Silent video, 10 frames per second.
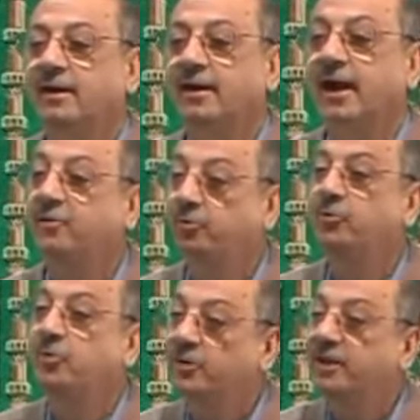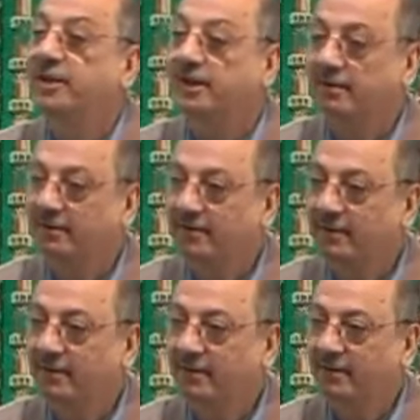attributing it,
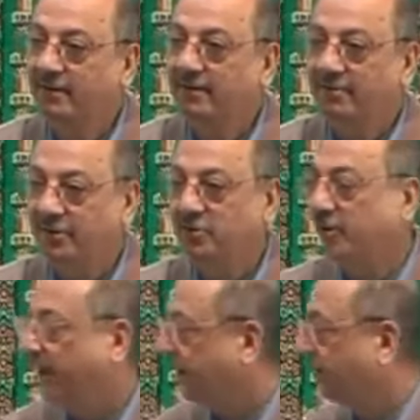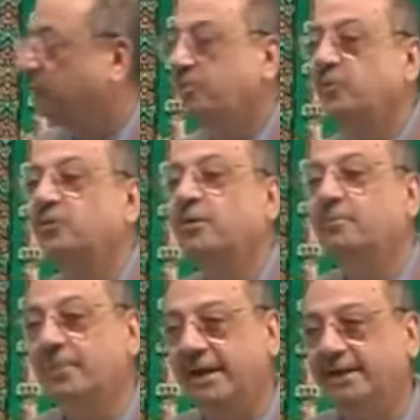when you attribute the
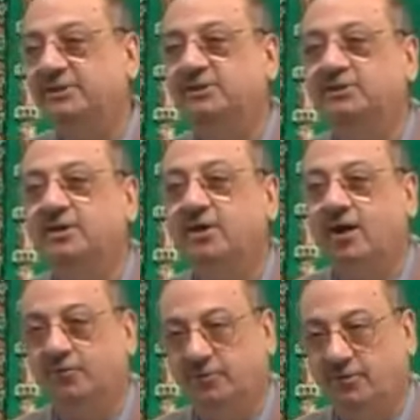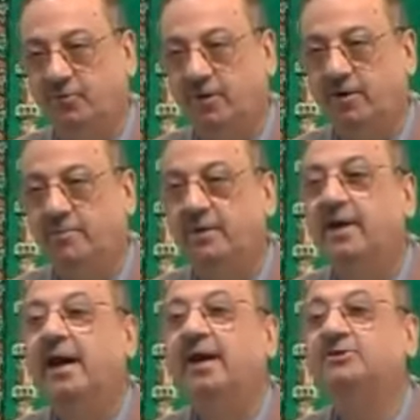base of the verb
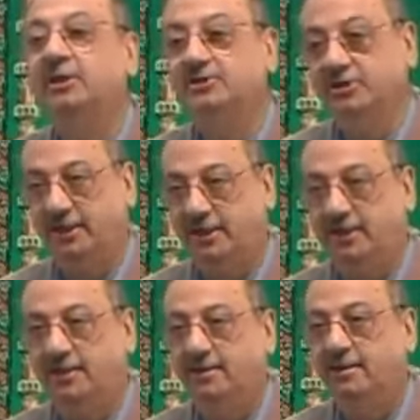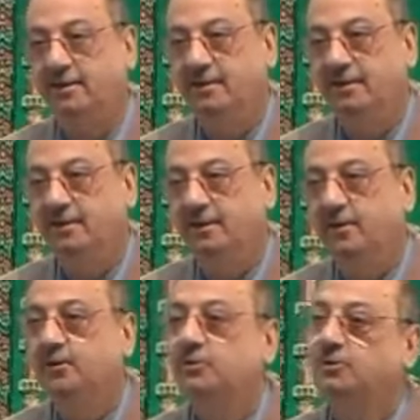hajaja
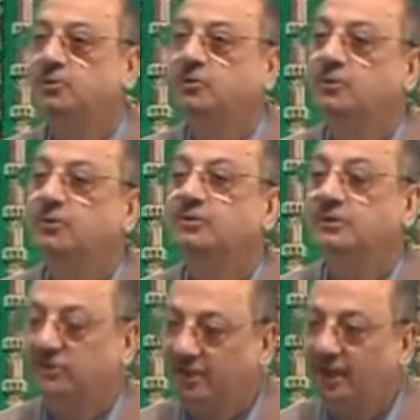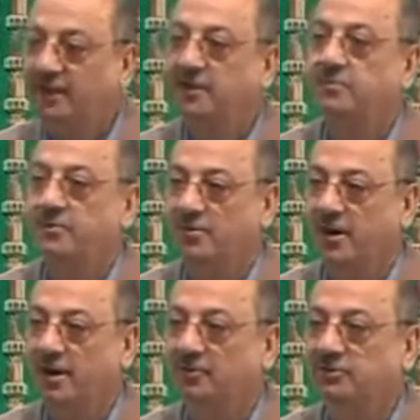to the sakin
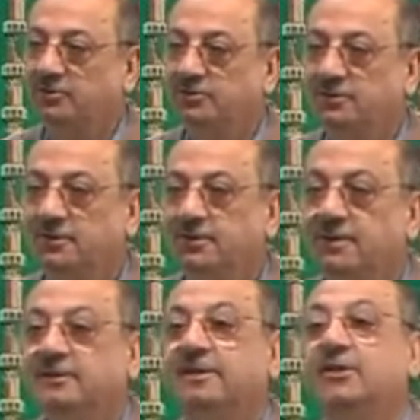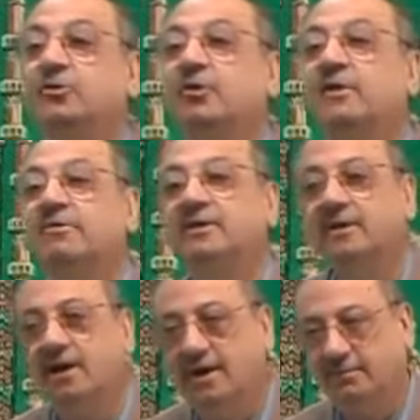pronouns, then you give it the
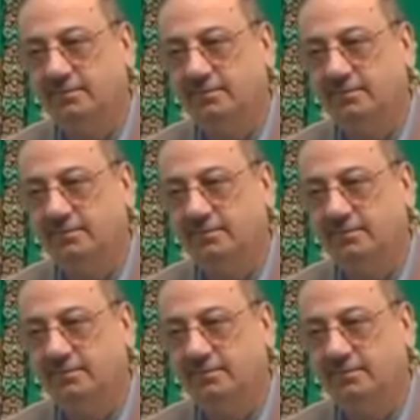gham.